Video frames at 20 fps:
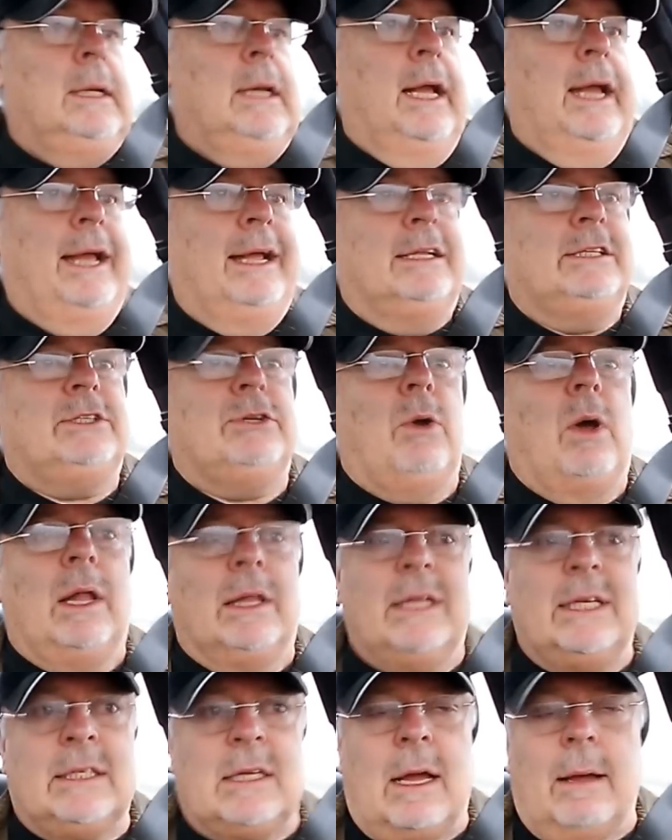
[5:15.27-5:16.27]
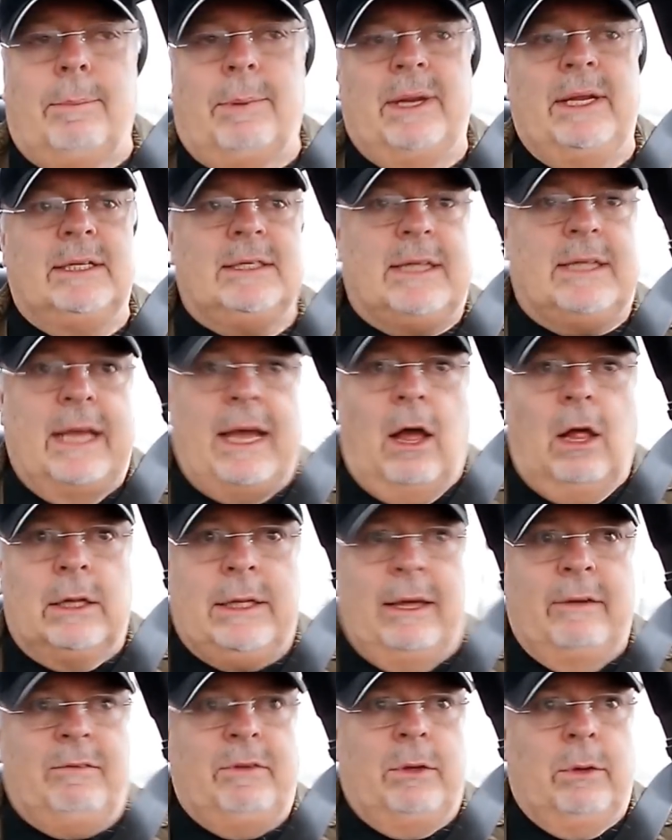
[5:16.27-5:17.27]
And so all these companies, they all
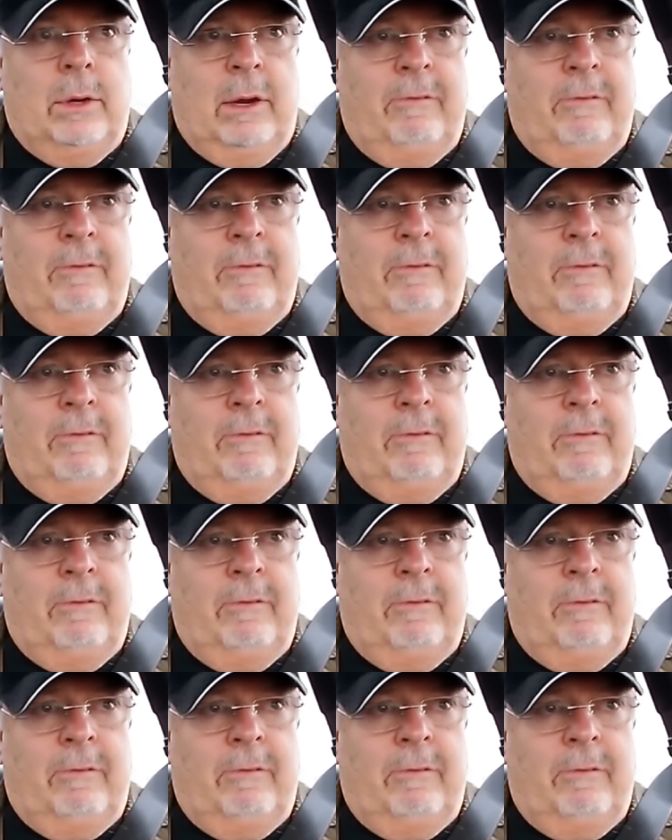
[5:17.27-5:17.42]
give you